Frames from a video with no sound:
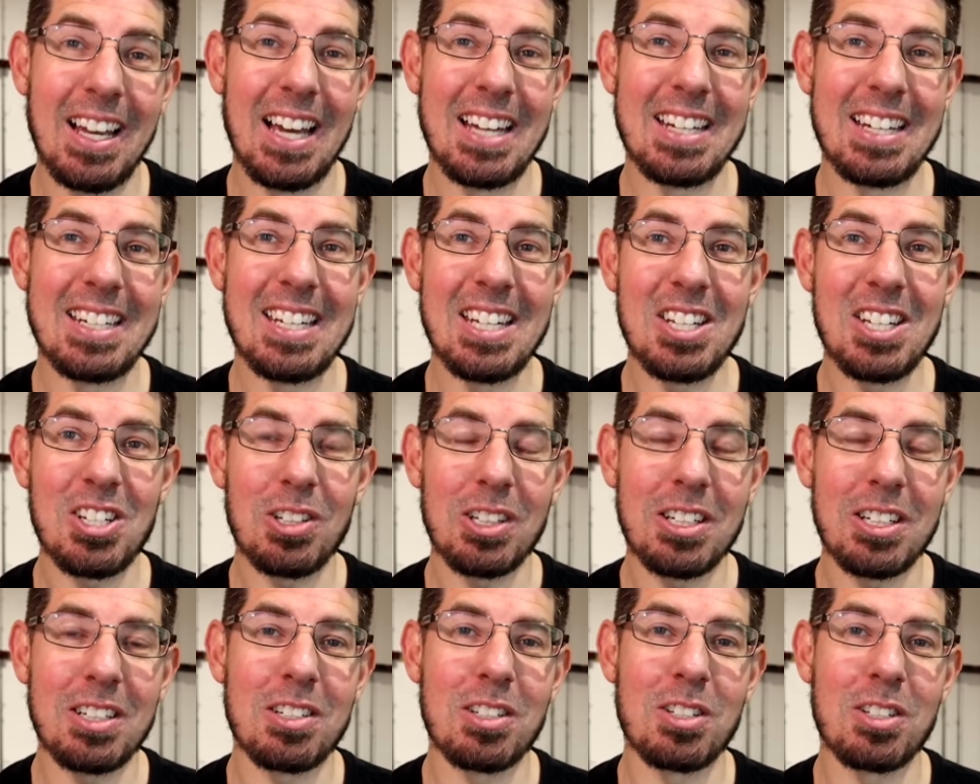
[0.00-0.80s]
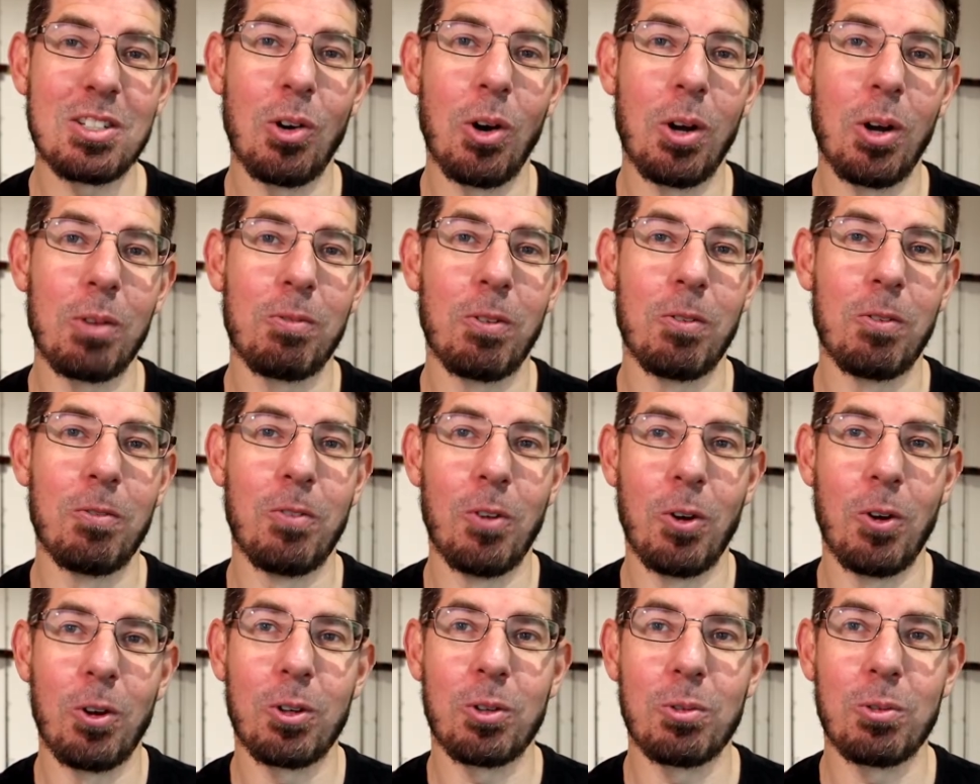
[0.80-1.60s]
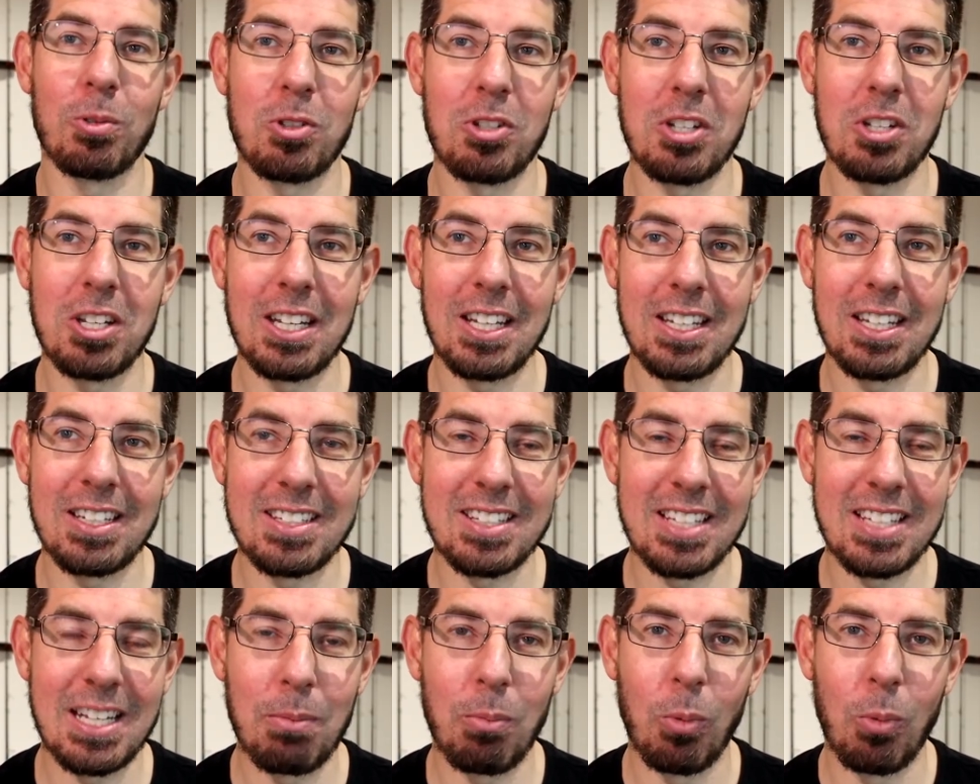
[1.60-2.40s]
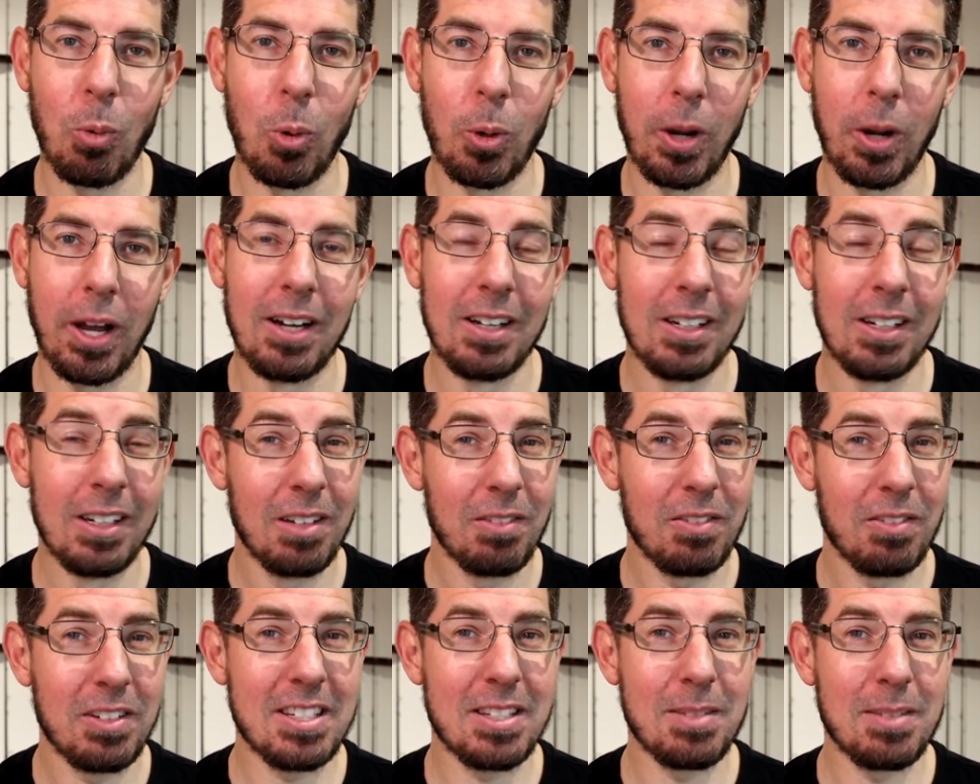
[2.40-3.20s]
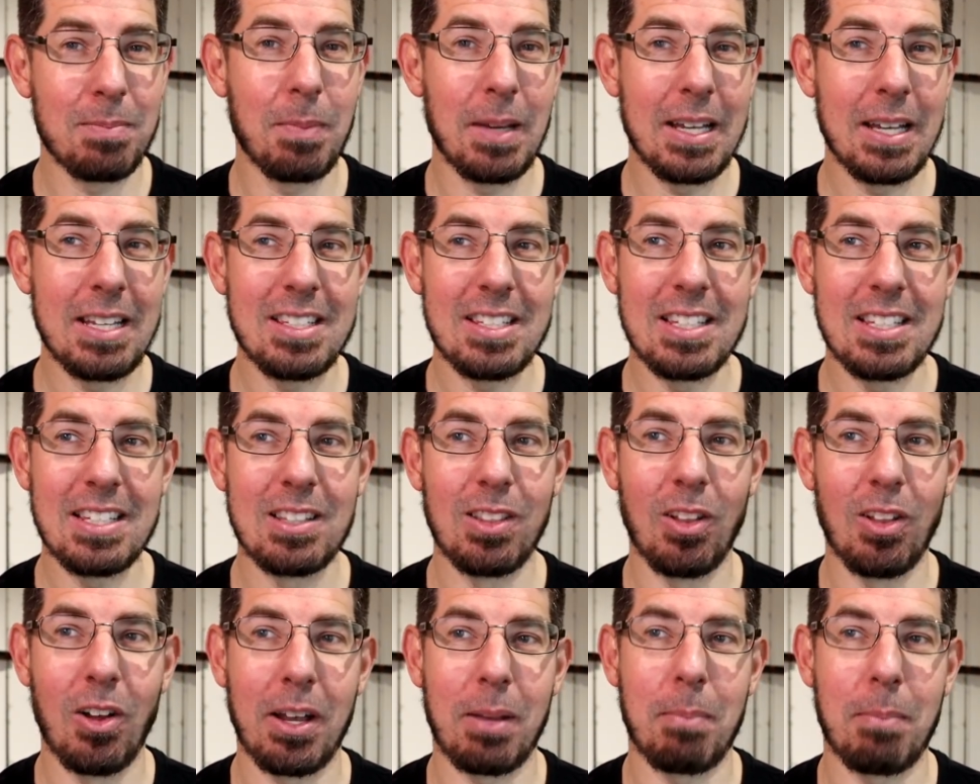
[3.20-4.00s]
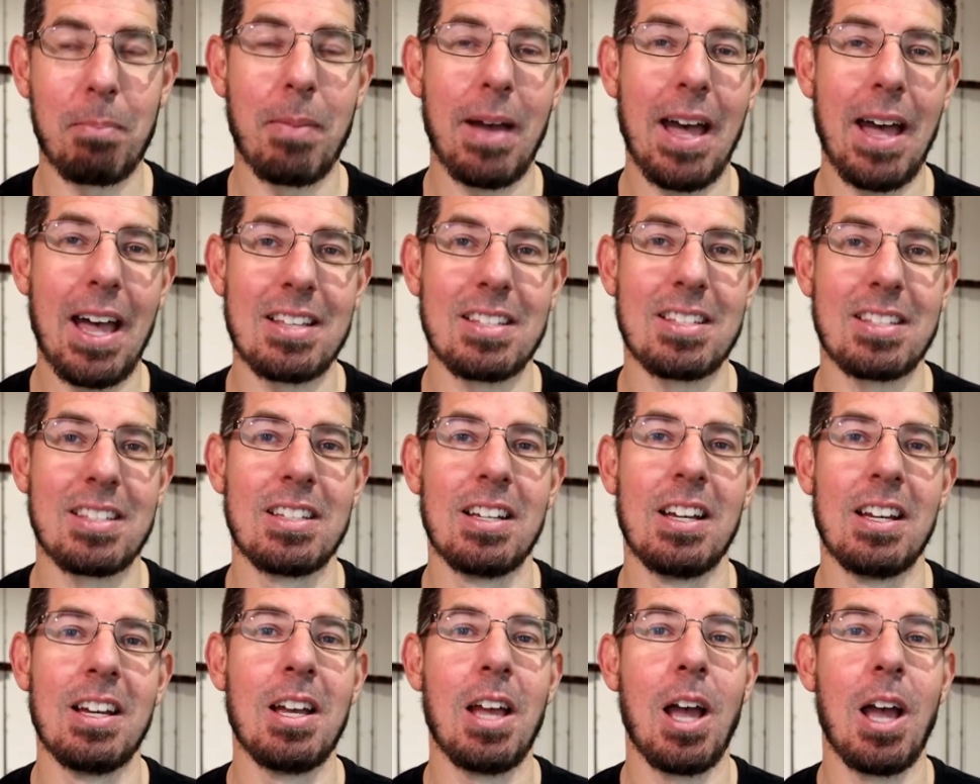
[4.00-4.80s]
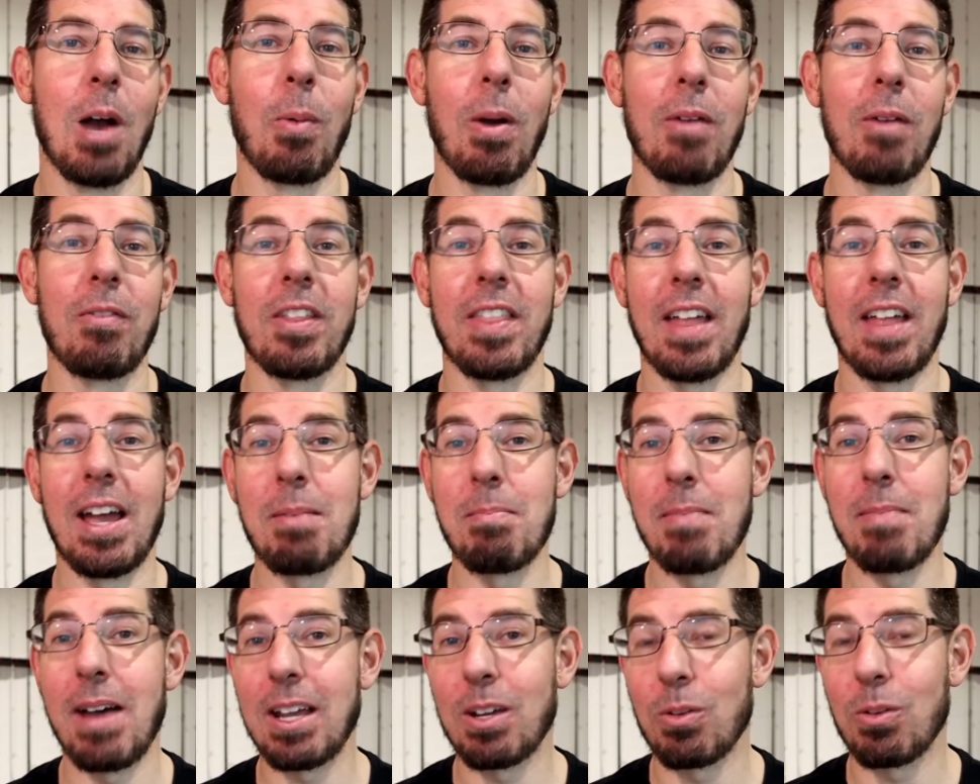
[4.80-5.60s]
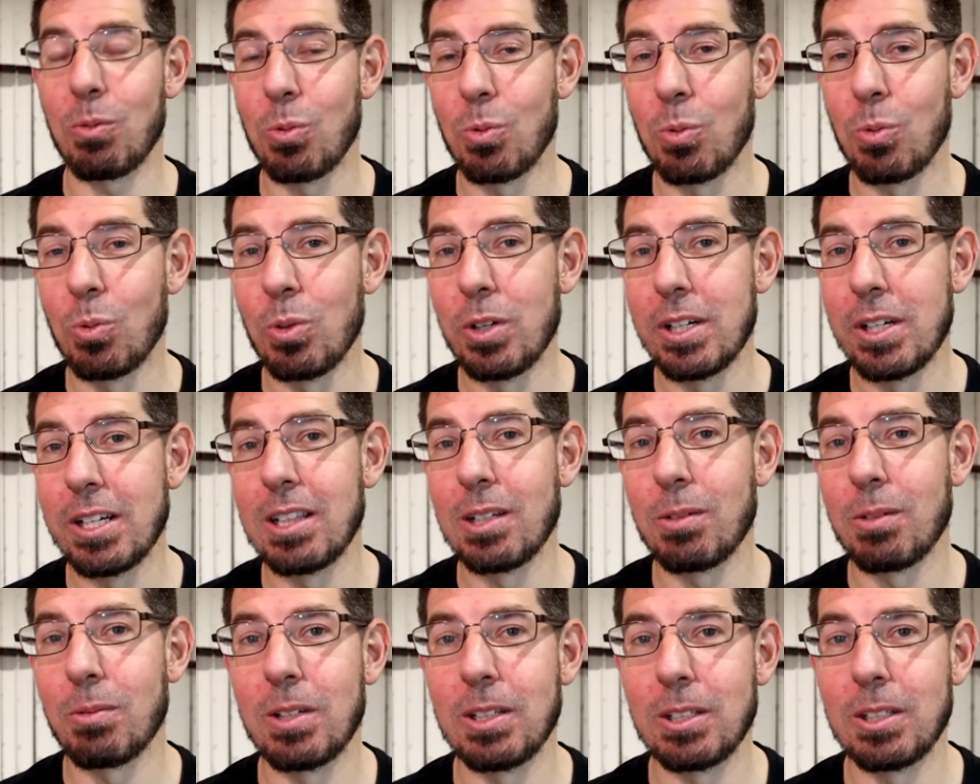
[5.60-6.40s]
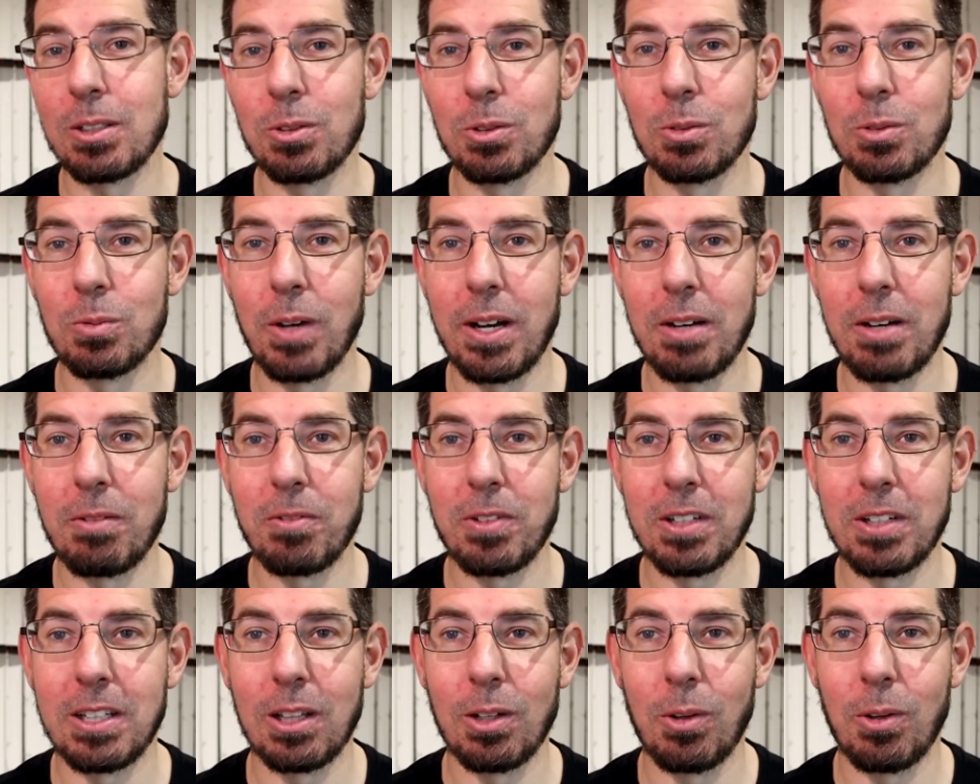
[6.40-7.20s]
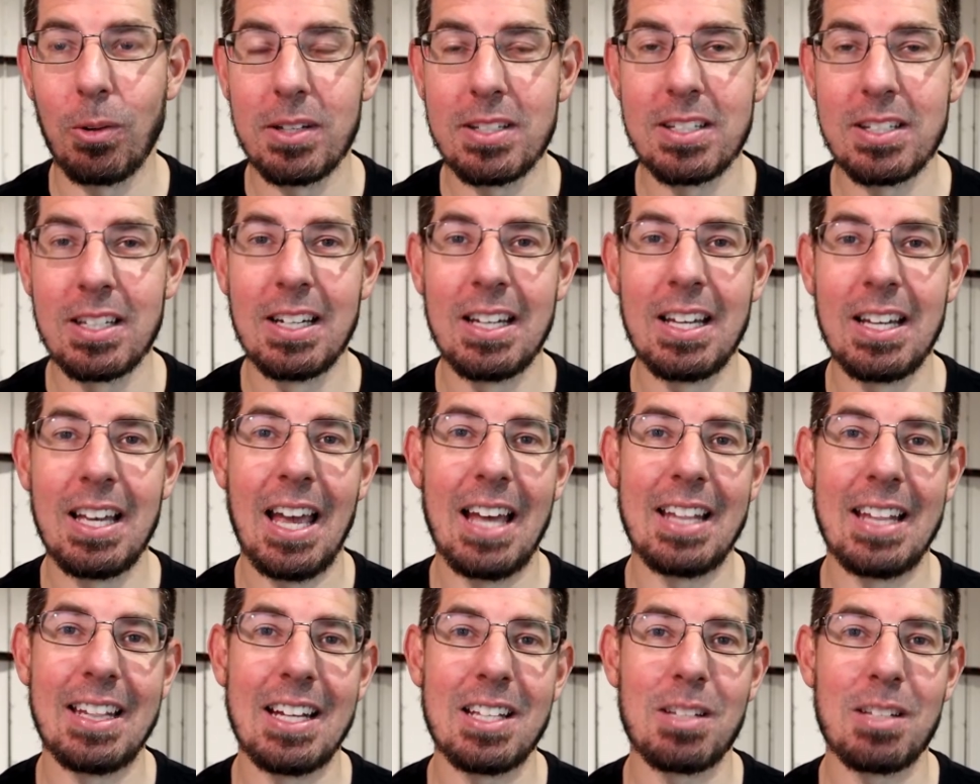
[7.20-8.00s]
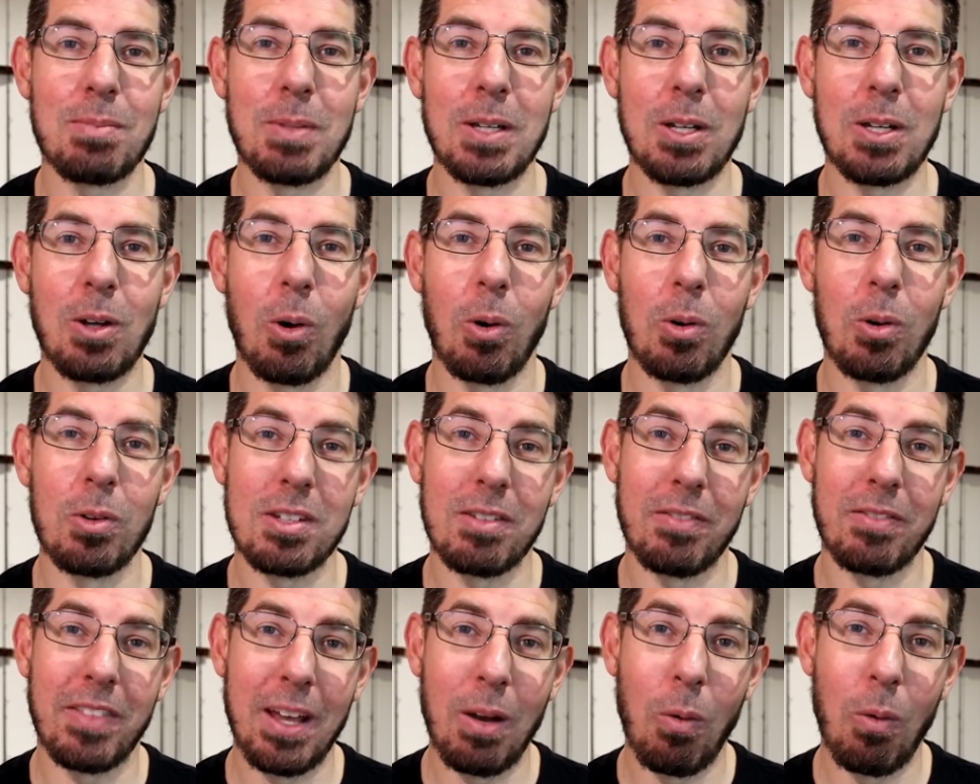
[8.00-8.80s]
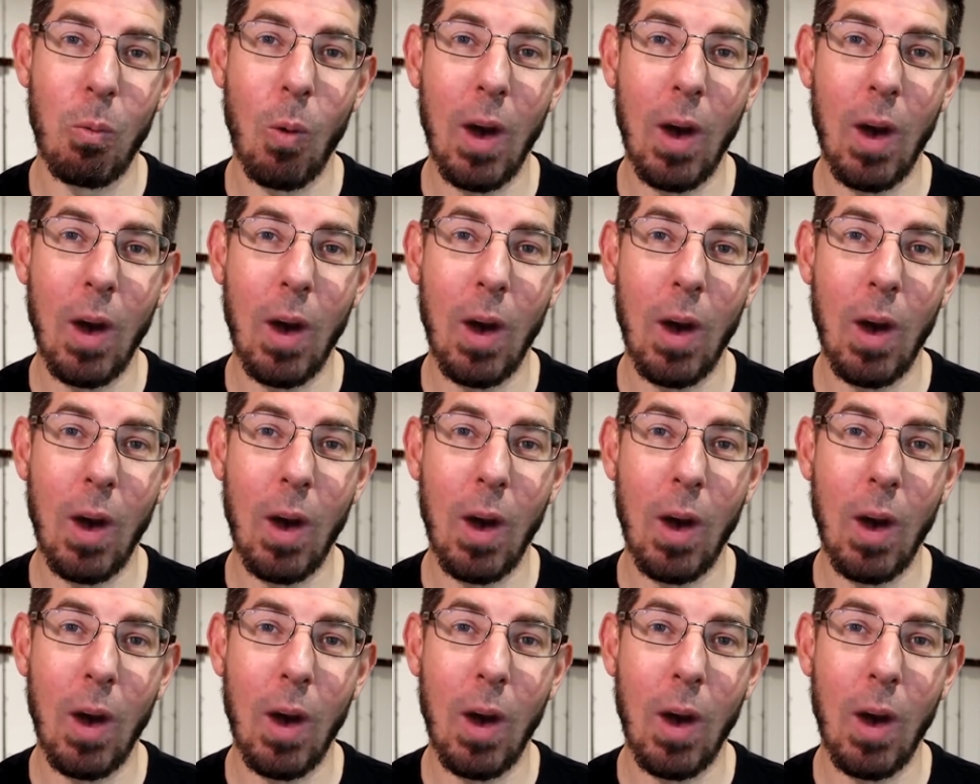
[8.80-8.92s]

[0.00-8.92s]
initially designed for vertical jigging in deep water for species like bass. However, they make really good redfin lures, and that's because of their